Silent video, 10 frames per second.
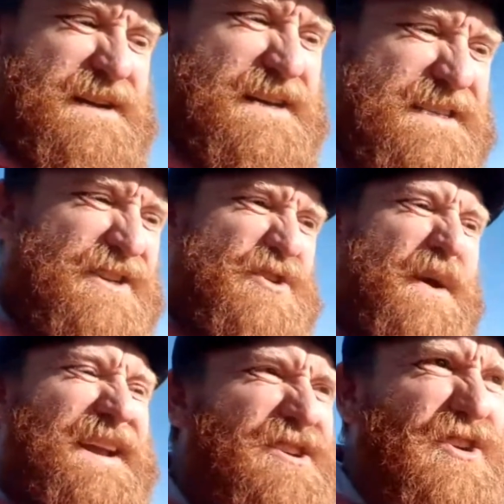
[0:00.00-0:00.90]

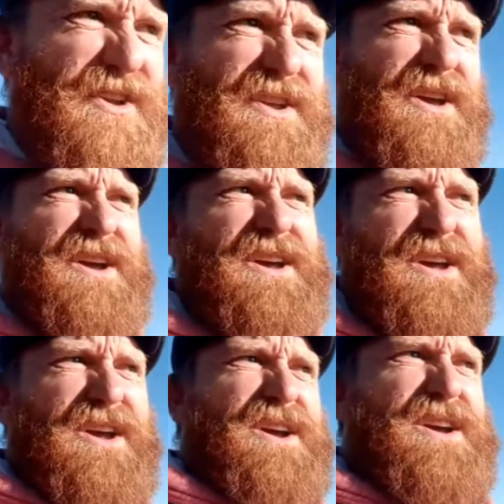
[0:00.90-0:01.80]
situation
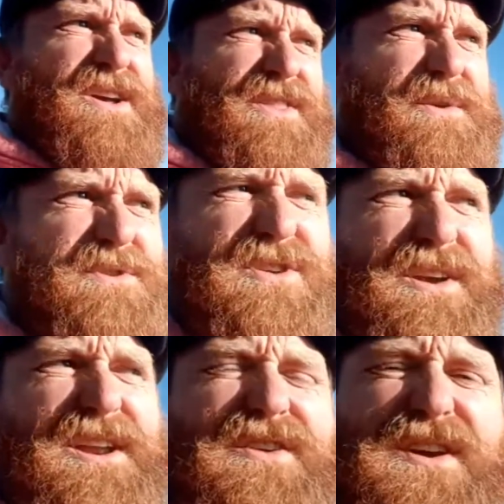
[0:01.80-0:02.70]
that was
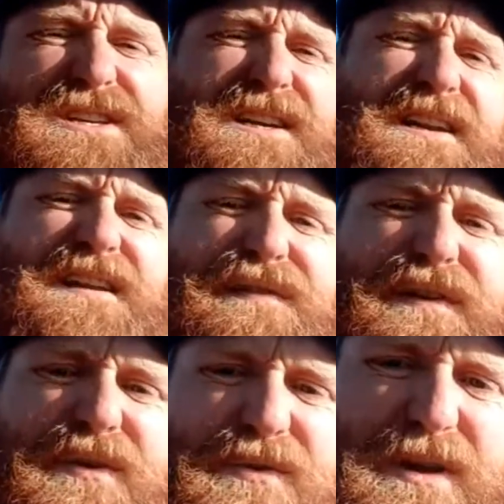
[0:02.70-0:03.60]
looking increasingly
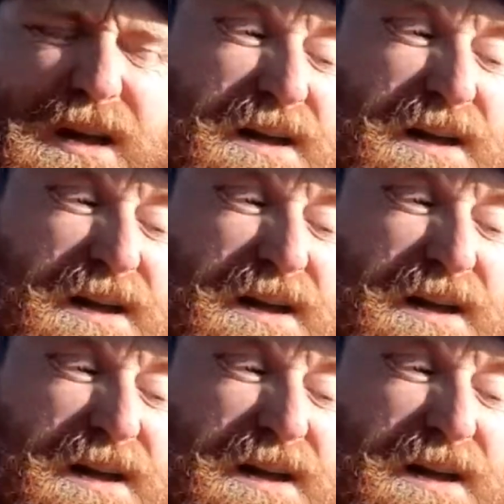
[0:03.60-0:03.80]
difficult